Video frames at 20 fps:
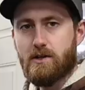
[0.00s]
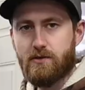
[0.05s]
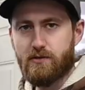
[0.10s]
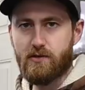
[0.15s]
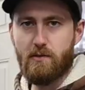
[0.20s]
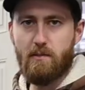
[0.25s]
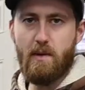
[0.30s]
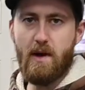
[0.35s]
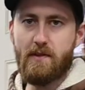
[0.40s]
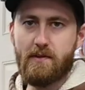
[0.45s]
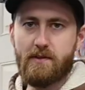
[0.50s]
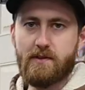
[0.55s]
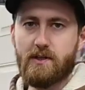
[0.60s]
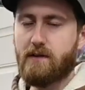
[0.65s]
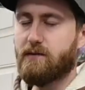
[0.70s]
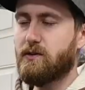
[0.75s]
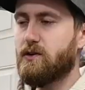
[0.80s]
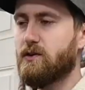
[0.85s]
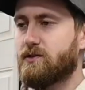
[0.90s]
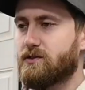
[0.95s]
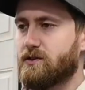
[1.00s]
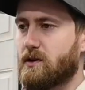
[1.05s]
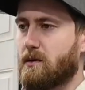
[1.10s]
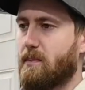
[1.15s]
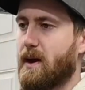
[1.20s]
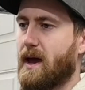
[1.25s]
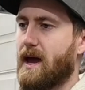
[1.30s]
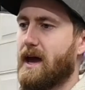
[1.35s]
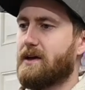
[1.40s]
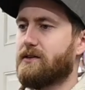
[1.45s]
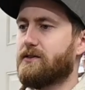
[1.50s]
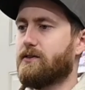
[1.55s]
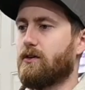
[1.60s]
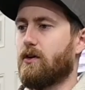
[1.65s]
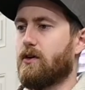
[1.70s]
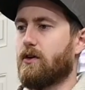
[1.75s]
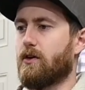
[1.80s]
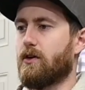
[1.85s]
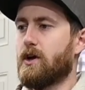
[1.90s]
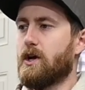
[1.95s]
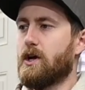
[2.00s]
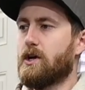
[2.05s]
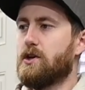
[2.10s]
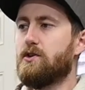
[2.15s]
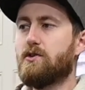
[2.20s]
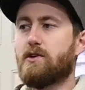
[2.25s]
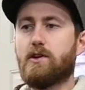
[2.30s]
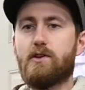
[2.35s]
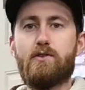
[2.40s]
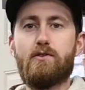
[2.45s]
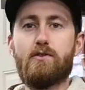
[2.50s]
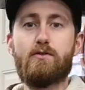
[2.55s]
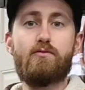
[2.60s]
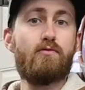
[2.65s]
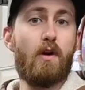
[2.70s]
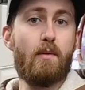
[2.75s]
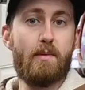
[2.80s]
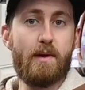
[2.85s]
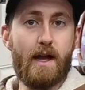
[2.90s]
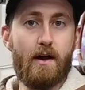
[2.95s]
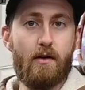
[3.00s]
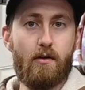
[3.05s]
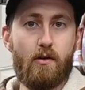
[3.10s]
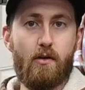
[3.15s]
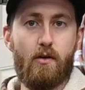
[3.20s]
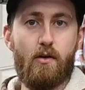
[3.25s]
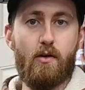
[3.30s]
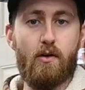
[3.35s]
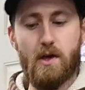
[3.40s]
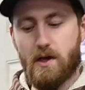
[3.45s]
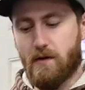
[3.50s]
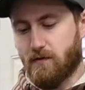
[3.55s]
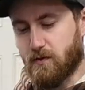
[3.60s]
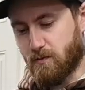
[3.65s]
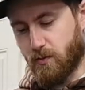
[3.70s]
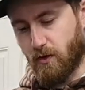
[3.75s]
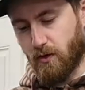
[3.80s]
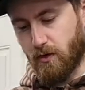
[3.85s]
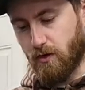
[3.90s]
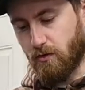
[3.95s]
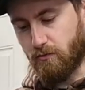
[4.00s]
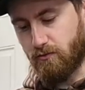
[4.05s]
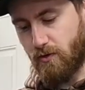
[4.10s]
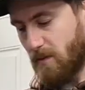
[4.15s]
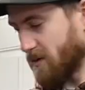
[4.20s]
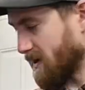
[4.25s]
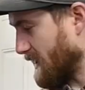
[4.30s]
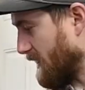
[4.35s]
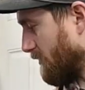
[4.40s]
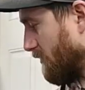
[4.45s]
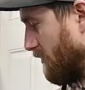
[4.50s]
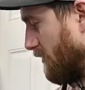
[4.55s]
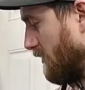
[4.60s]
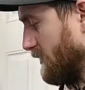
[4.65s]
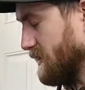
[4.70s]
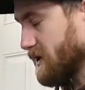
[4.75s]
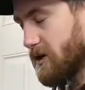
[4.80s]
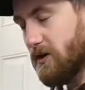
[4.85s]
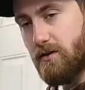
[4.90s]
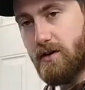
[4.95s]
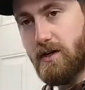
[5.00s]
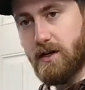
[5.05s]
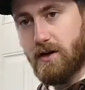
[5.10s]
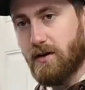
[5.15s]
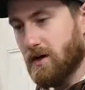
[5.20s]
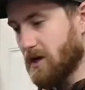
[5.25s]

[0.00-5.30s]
some methods I've used in the past are you can use rubbing alcohol. If you put a little rubbing alcohol in here,